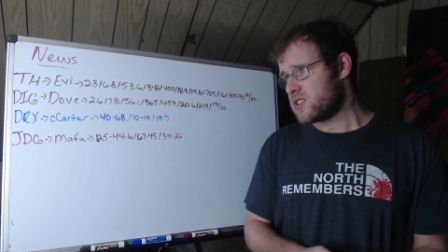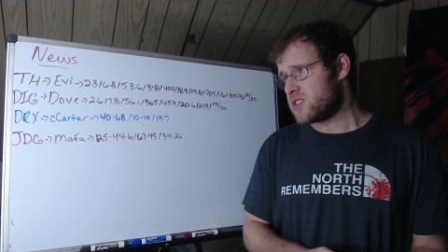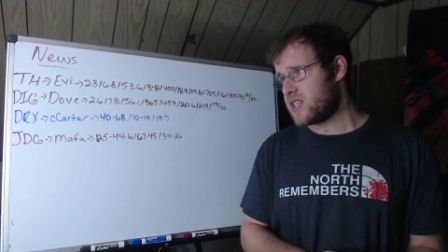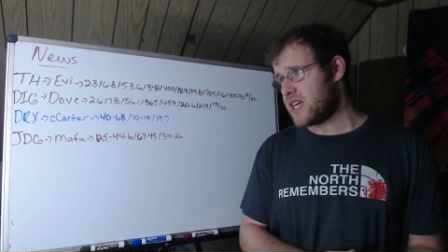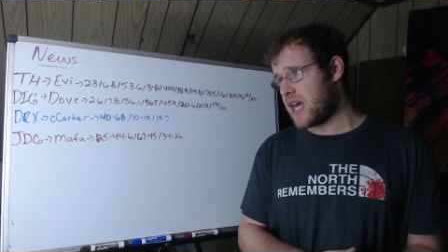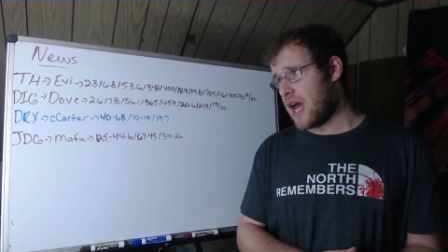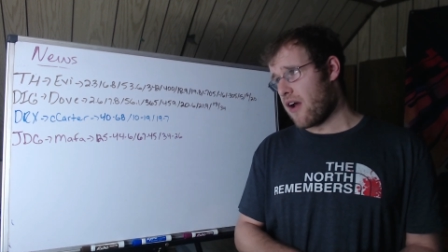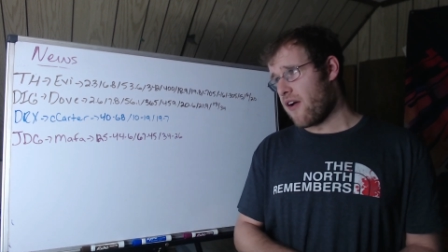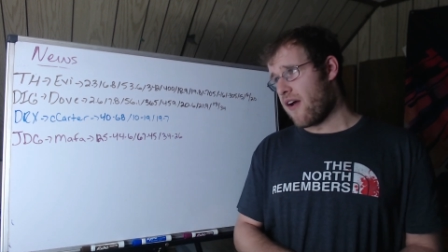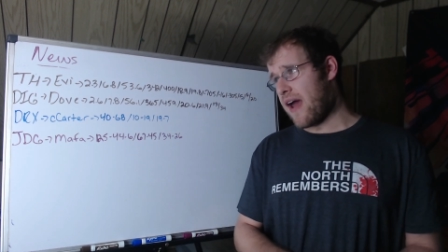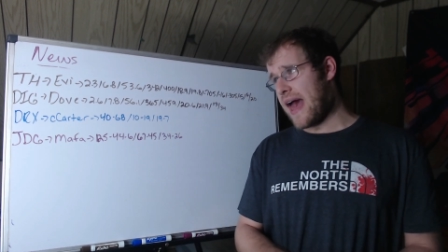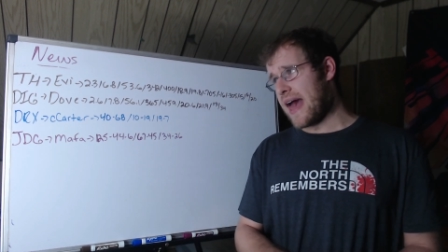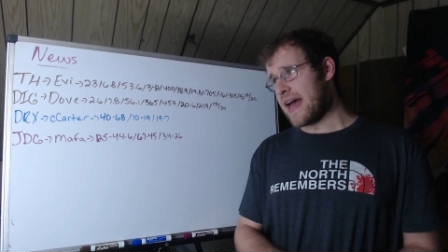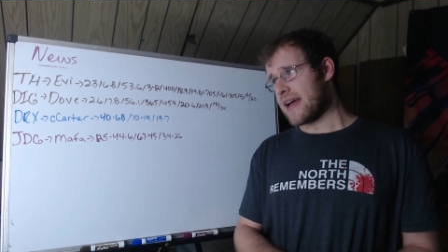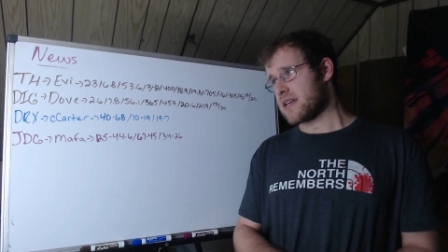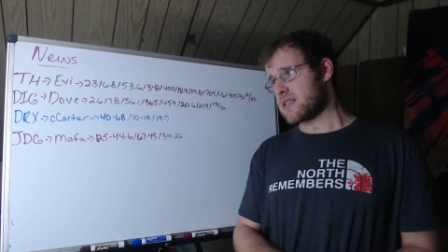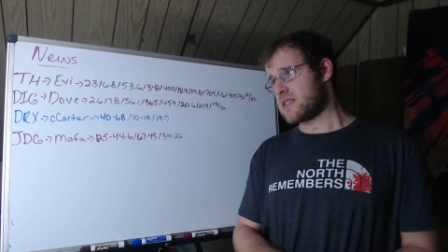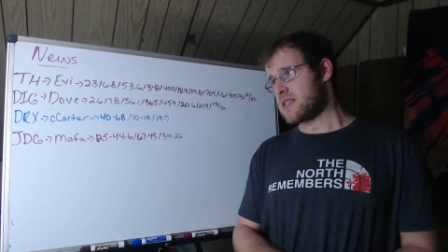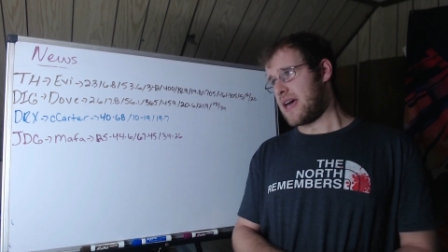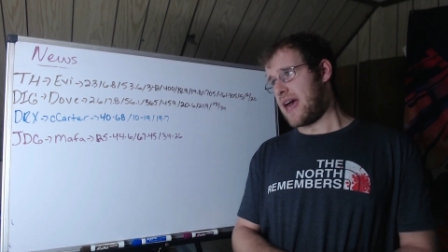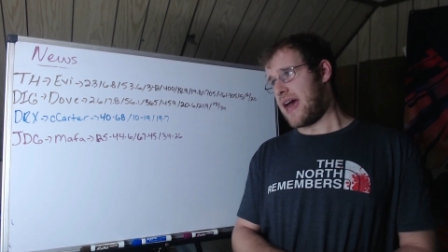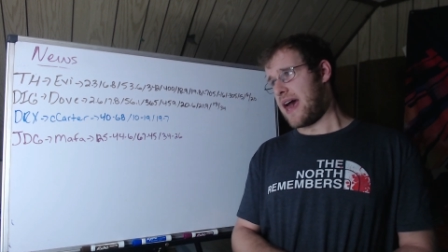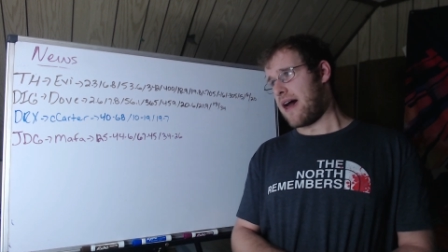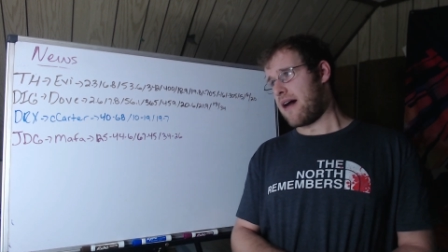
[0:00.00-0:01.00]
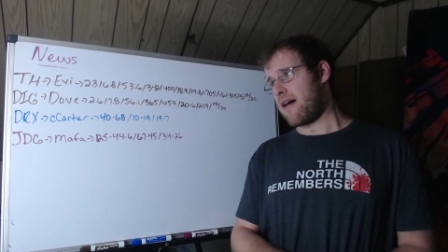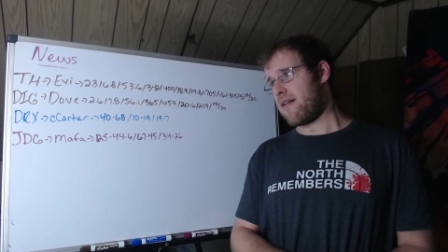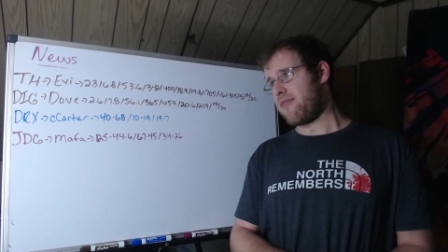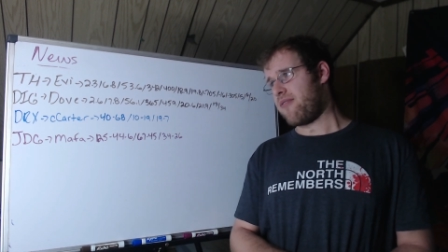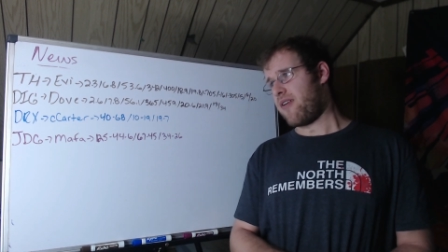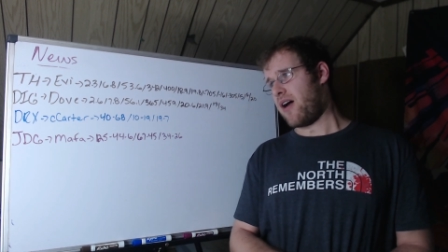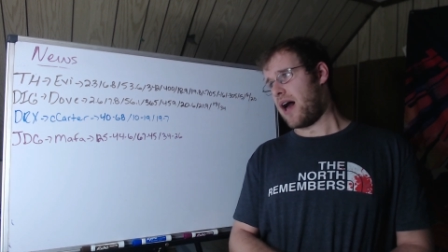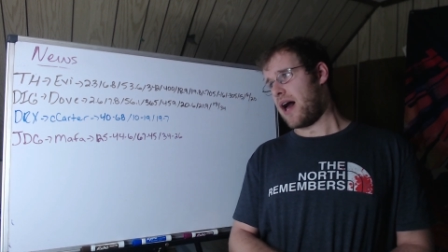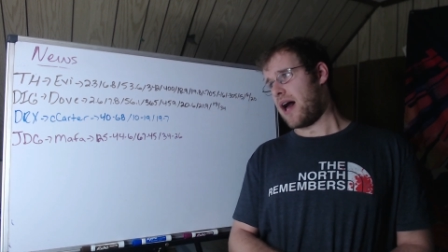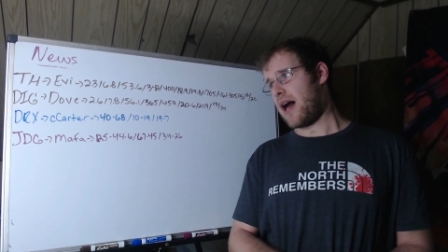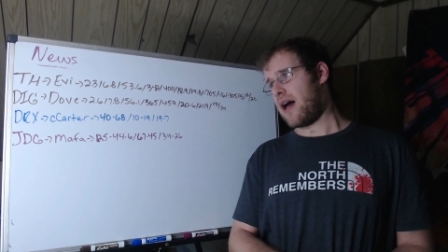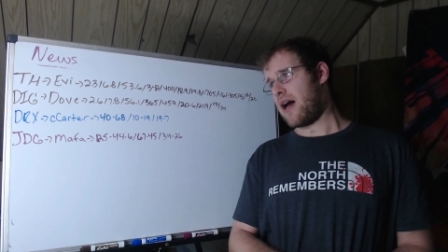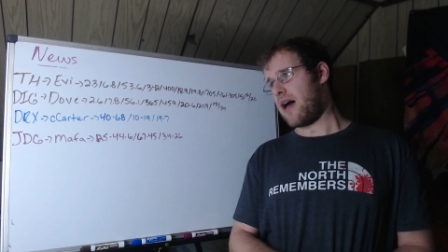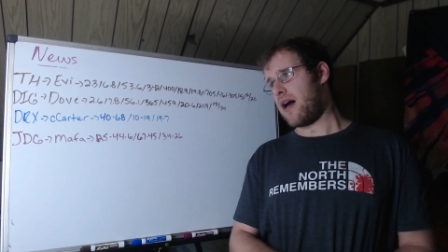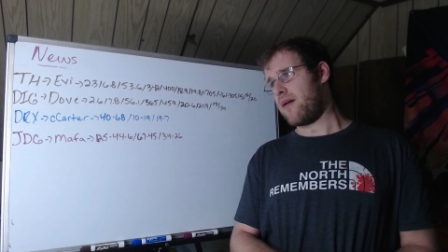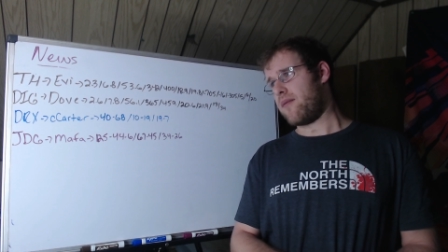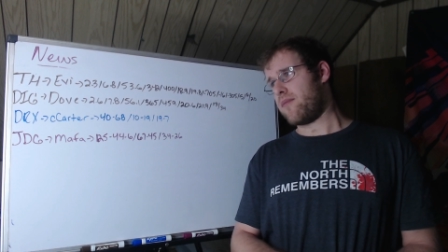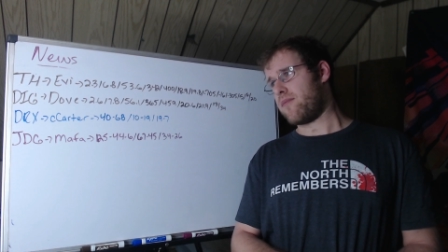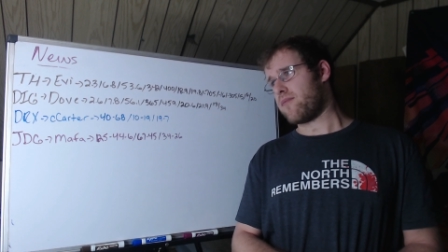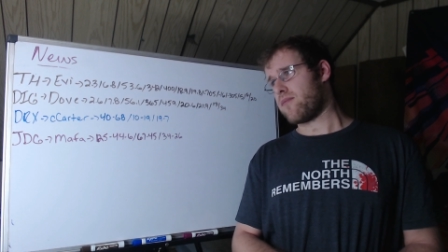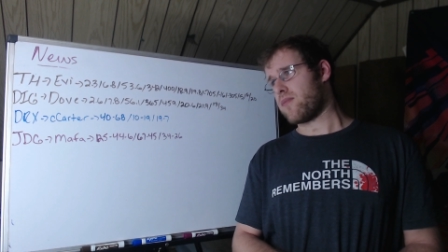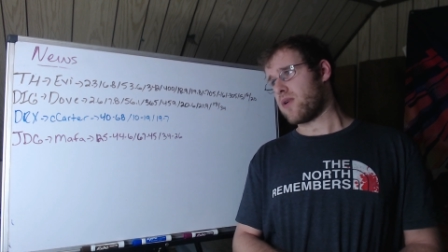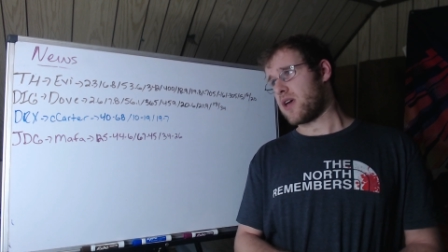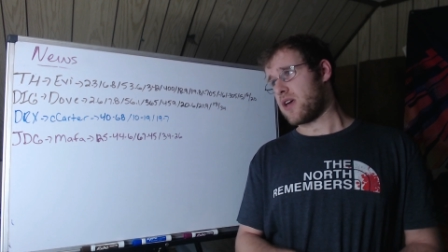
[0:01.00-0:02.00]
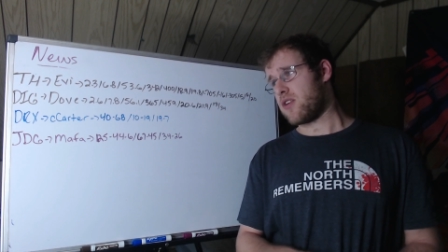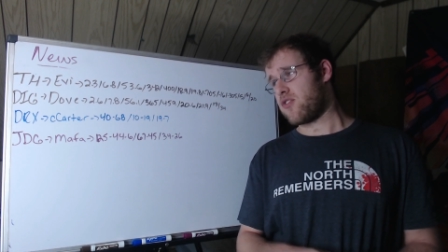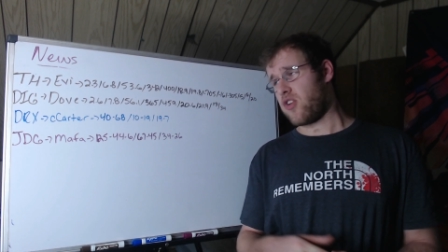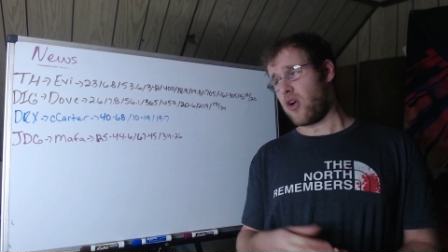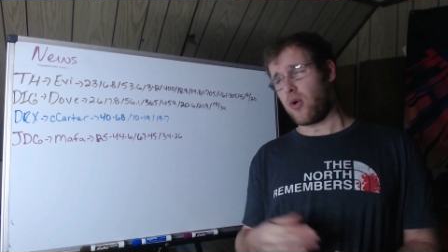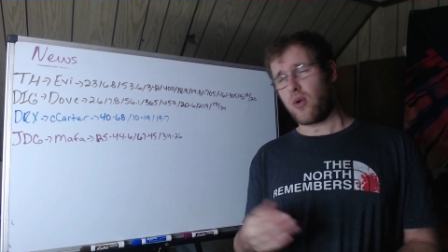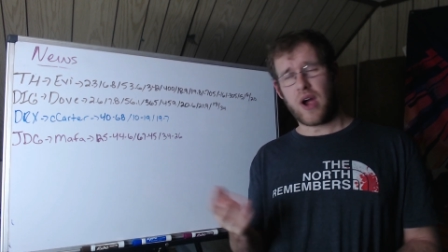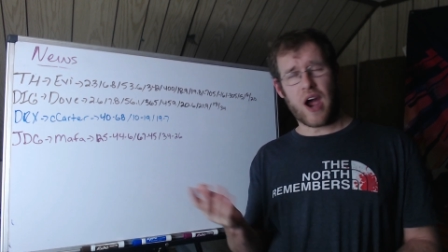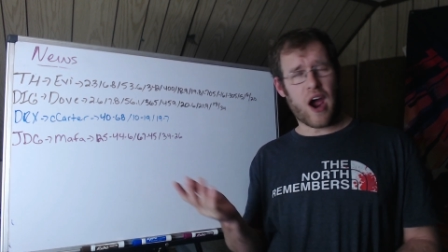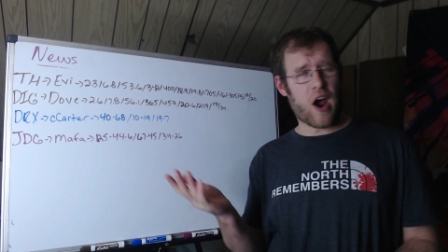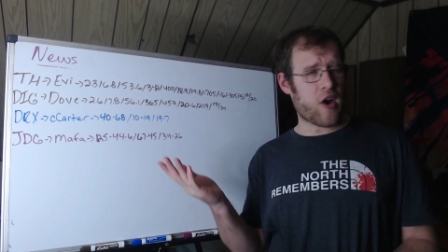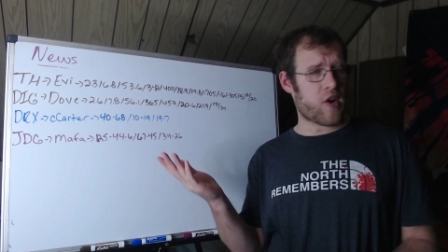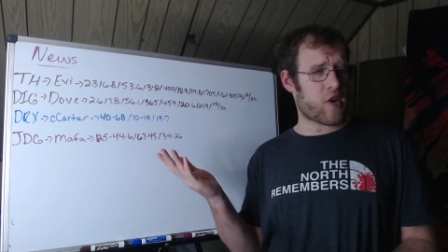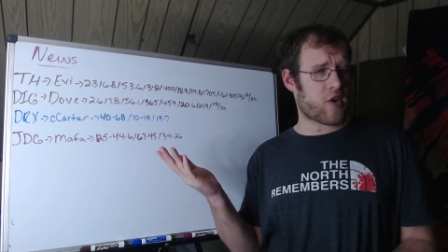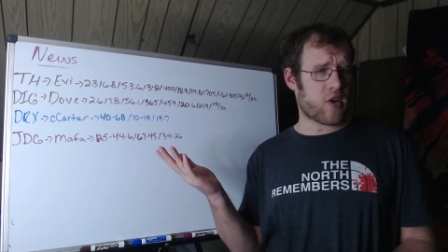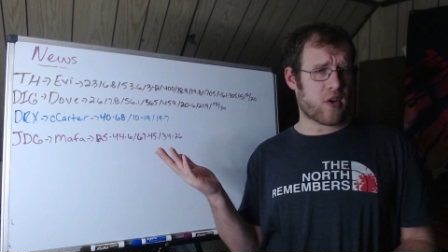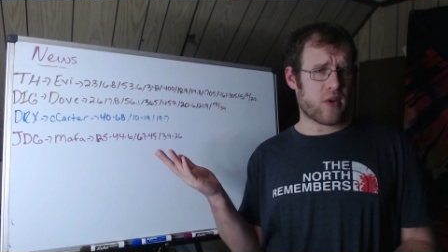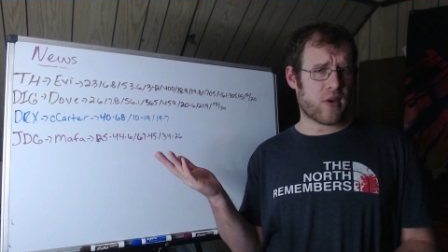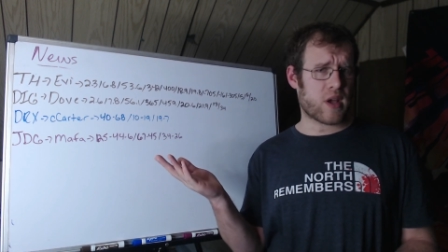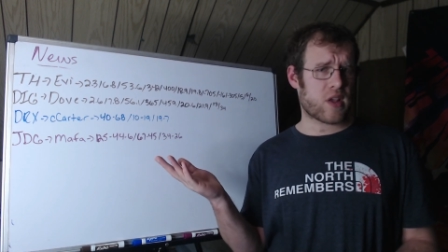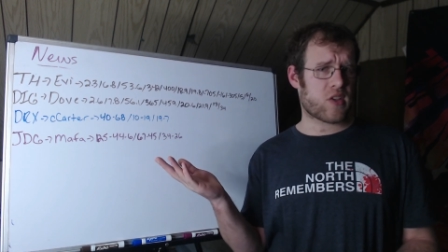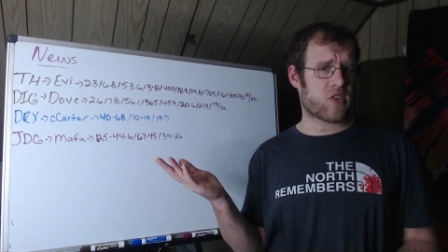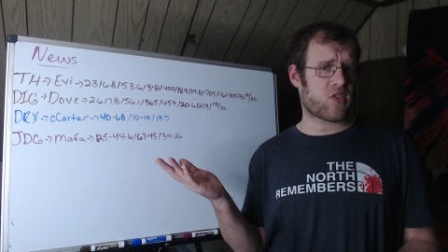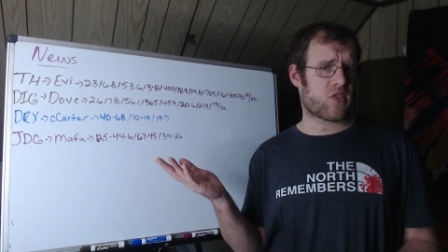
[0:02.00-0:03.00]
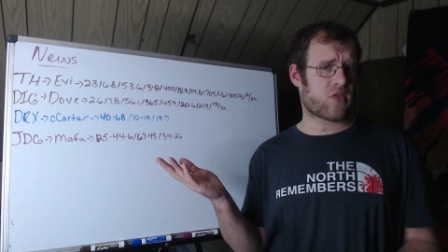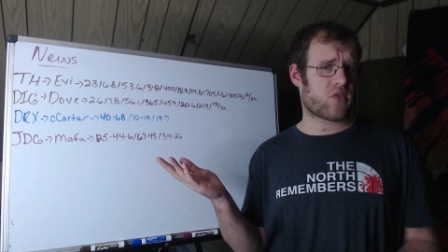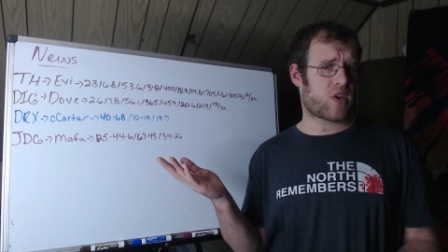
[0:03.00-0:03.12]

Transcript: DRX have, so Carter is